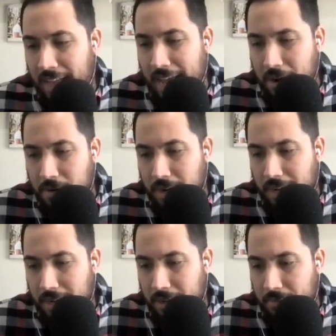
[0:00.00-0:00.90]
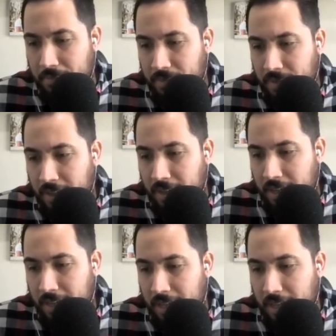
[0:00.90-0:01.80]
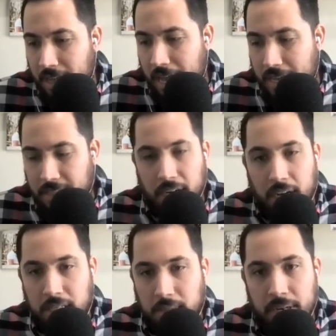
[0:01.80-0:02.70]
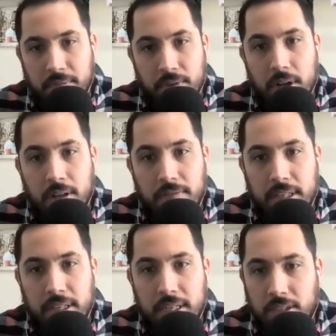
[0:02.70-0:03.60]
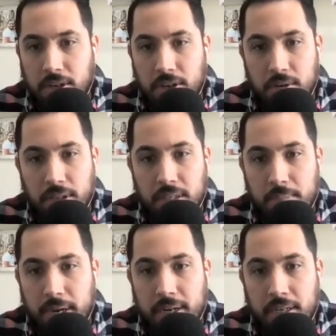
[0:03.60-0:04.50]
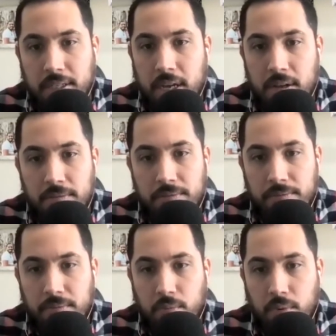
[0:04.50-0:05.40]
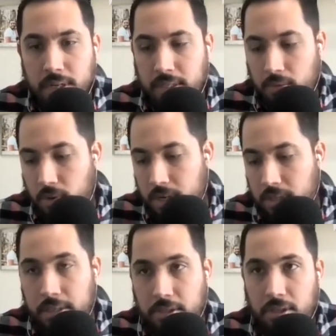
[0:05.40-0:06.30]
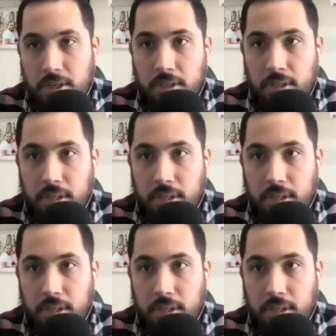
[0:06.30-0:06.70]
how um uh, is your husband involved in this, or are you doing this by yourself? What is what is that? Yes and